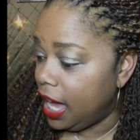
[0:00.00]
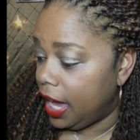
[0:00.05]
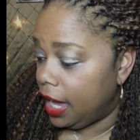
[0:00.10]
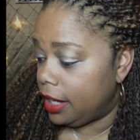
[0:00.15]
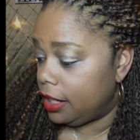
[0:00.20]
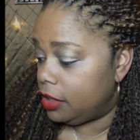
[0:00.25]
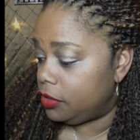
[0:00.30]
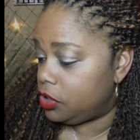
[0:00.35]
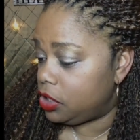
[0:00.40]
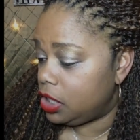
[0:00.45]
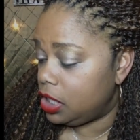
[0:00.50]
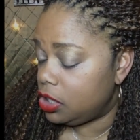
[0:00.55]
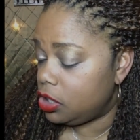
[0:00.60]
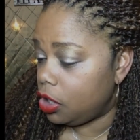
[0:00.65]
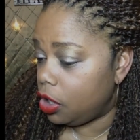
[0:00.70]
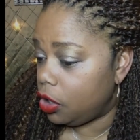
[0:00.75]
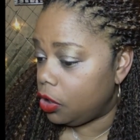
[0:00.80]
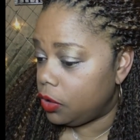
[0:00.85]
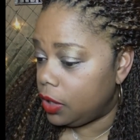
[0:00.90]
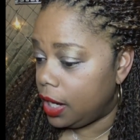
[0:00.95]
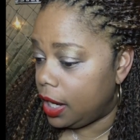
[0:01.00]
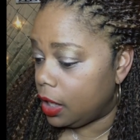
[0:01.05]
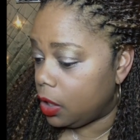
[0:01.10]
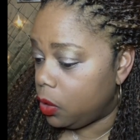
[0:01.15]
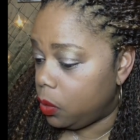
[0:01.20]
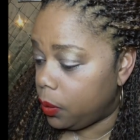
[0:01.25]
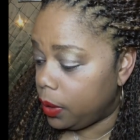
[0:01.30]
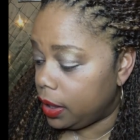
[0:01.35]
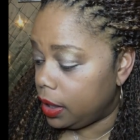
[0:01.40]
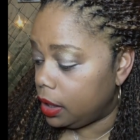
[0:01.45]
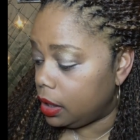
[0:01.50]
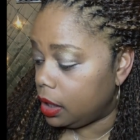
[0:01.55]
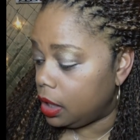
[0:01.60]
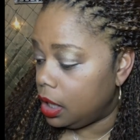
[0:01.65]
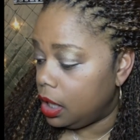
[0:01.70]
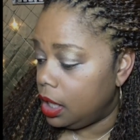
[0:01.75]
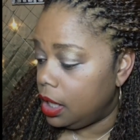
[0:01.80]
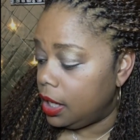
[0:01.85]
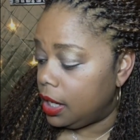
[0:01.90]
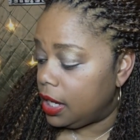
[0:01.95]
And if she turned that quick,
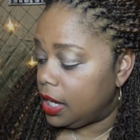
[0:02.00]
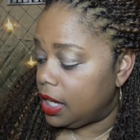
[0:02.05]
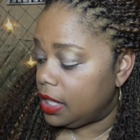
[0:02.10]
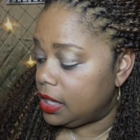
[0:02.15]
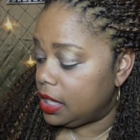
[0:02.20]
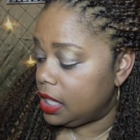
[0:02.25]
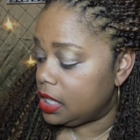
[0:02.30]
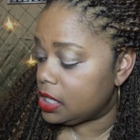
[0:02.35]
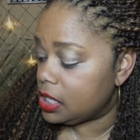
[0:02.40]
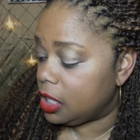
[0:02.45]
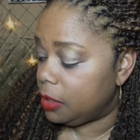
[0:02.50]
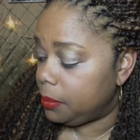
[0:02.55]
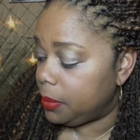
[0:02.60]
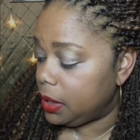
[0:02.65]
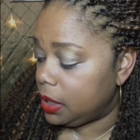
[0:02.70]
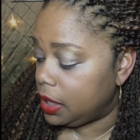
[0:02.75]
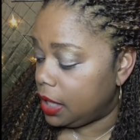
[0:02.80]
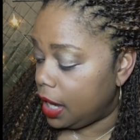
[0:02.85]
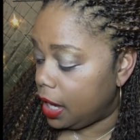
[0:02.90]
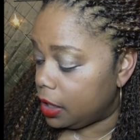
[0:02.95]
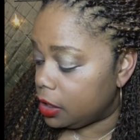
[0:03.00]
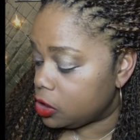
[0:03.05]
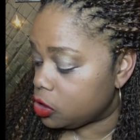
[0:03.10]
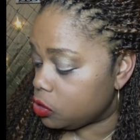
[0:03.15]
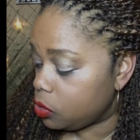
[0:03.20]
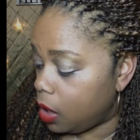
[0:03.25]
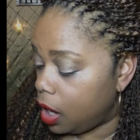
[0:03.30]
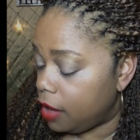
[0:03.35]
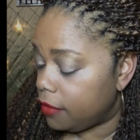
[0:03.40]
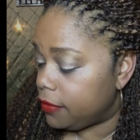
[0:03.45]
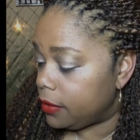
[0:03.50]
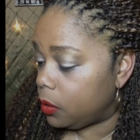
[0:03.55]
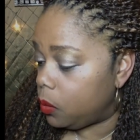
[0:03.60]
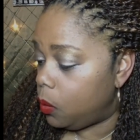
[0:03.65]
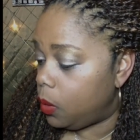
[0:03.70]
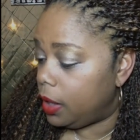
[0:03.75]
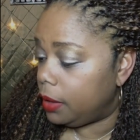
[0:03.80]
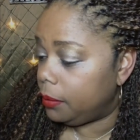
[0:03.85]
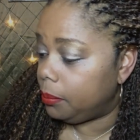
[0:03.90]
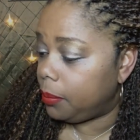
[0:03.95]
this could be catastrophic.
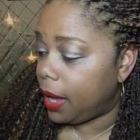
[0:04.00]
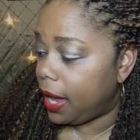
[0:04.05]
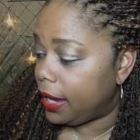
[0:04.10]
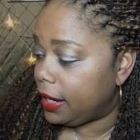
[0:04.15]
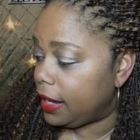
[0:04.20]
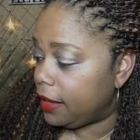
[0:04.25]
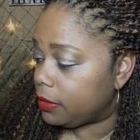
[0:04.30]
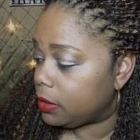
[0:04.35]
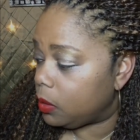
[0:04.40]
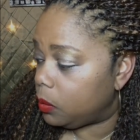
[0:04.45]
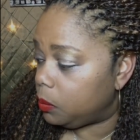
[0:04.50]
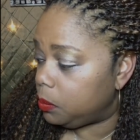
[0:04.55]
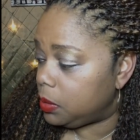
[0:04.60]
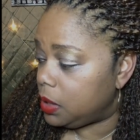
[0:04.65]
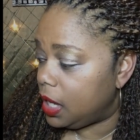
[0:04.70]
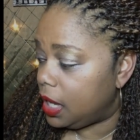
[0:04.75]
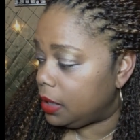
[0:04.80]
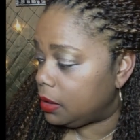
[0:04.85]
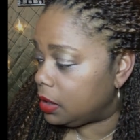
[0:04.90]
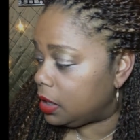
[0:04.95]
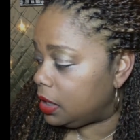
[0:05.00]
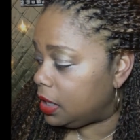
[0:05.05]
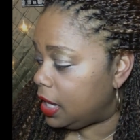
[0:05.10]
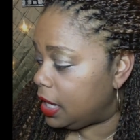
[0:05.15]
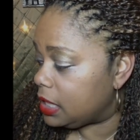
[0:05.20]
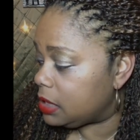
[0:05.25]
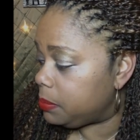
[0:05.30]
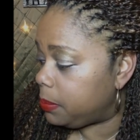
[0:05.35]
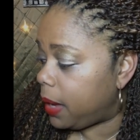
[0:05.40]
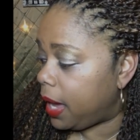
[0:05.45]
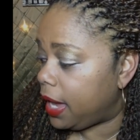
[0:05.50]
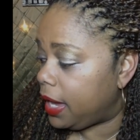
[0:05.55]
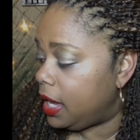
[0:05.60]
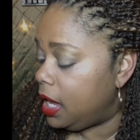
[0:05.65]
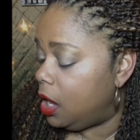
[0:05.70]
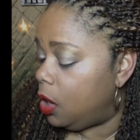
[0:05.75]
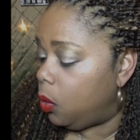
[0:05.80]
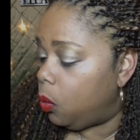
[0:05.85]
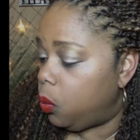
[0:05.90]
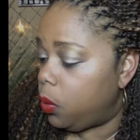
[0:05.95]
One bite after ne the next bite,
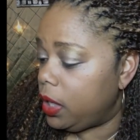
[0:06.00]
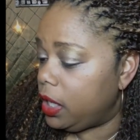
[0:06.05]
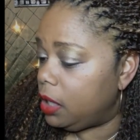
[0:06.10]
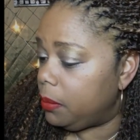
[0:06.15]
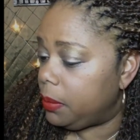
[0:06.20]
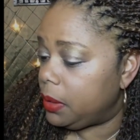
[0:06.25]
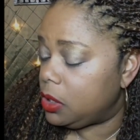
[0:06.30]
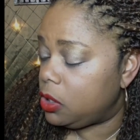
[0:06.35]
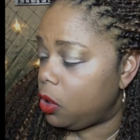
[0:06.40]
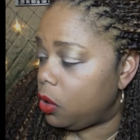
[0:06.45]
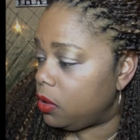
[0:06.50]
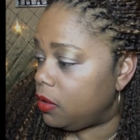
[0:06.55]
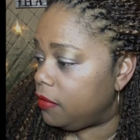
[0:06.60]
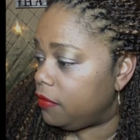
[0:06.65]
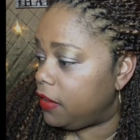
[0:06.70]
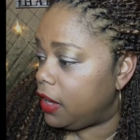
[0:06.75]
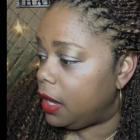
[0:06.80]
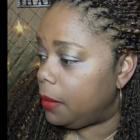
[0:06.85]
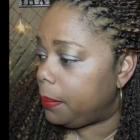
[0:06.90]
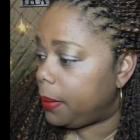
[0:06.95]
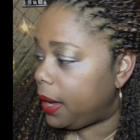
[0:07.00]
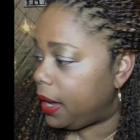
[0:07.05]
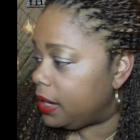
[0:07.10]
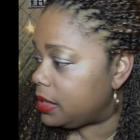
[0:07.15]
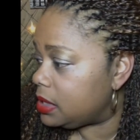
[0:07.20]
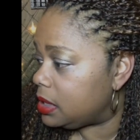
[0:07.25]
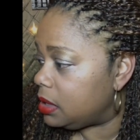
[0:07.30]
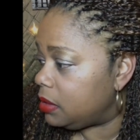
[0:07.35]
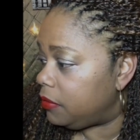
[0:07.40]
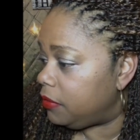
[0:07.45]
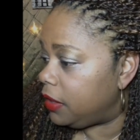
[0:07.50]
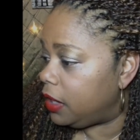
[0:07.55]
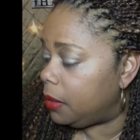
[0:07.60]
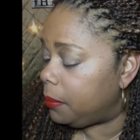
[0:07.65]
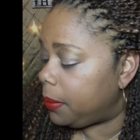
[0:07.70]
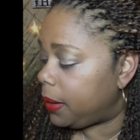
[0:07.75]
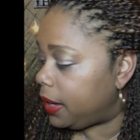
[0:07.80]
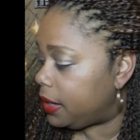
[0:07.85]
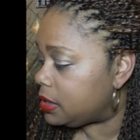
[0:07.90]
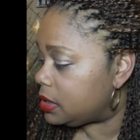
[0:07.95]
we could be turning vampires into
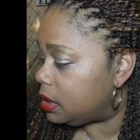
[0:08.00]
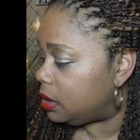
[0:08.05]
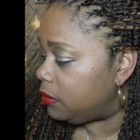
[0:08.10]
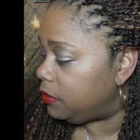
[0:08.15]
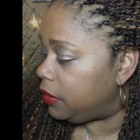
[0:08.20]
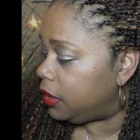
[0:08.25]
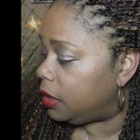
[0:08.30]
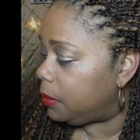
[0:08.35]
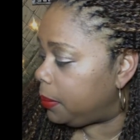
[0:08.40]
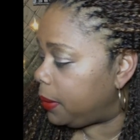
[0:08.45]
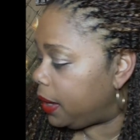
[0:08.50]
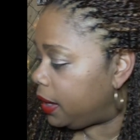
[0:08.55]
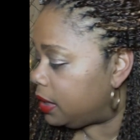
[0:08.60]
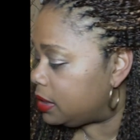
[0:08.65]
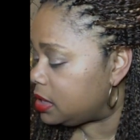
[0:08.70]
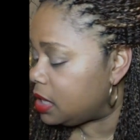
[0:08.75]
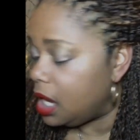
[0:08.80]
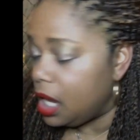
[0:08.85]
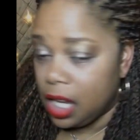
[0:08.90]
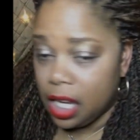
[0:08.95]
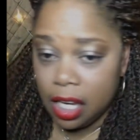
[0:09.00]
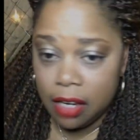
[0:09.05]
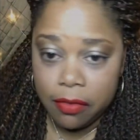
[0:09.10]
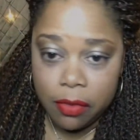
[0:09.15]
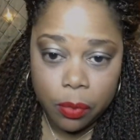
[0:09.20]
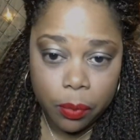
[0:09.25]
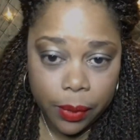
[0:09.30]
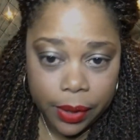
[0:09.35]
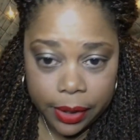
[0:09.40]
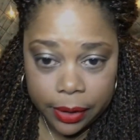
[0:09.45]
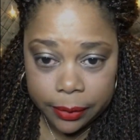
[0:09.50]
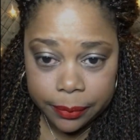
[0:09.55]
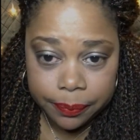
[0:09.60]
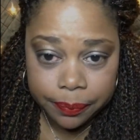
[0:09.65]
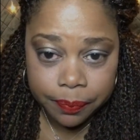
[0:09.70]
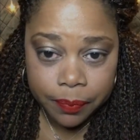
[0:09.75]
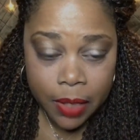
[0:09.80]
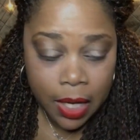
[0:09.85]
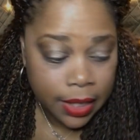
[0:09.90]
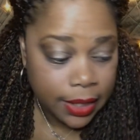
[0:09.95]
vampires into vampires everywhere.
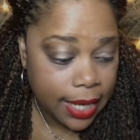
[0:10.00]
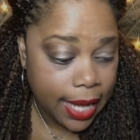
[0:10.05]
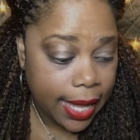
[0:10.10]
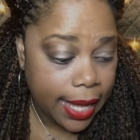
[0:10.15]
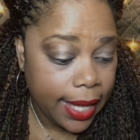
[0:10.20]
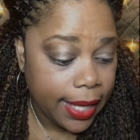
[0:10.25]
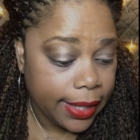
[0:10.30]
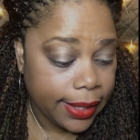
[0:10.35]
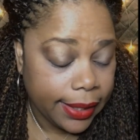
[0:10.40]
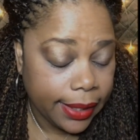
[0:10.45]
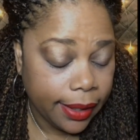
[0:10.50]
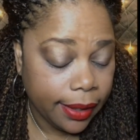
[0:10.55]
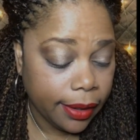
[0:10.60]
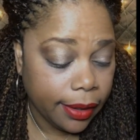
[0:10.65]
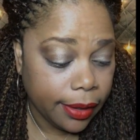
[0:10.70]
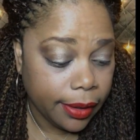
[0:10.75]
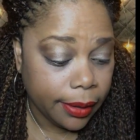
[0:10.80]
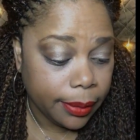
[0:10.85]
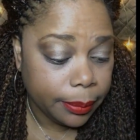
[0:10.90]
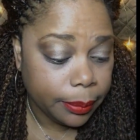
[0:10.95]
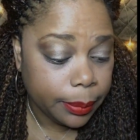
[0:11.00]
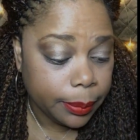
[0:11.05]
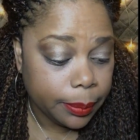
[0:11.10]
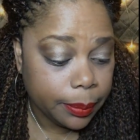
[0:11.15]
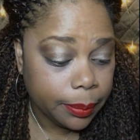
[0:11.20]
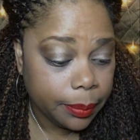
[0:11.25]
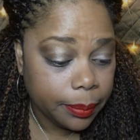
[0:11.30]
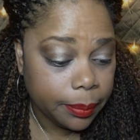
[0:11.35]
Now, um,